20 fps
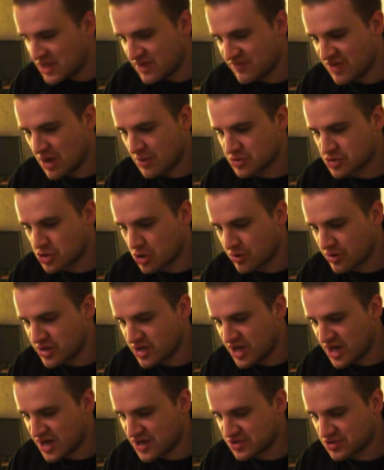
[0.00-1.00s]
If that was
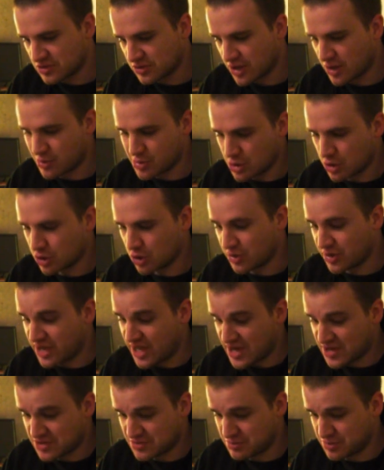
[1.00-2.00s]
already asked, like we all know it
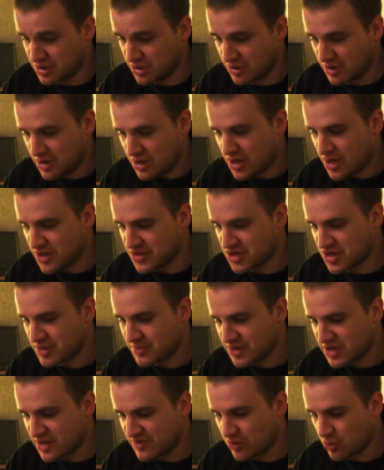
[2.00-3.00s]
hasn't been, has
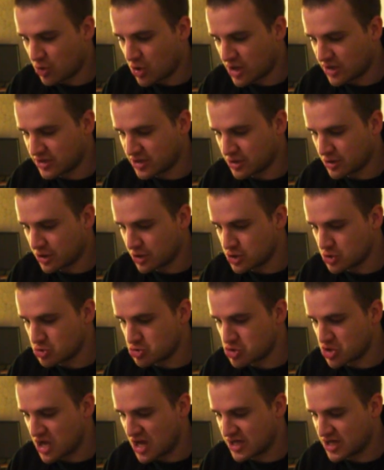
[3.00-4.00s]
anybody ever walked in on
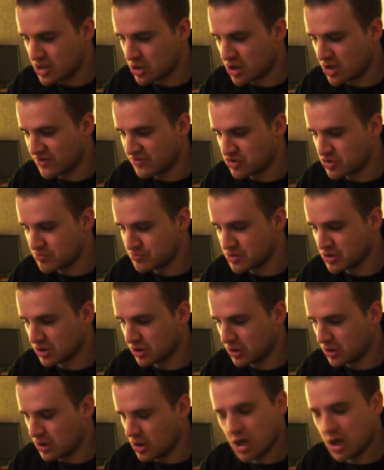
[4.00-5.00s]
you jacking off to
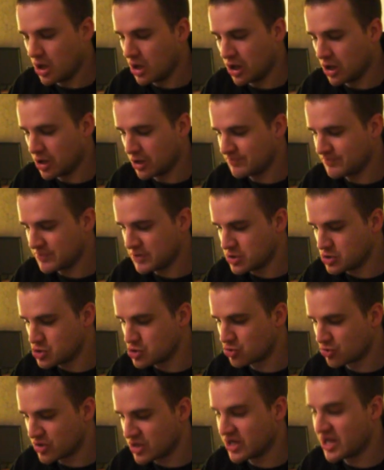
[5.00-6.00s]
Bill, uh,
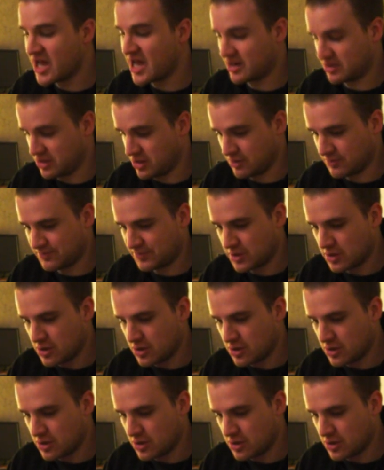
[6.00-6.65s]
you reenacting?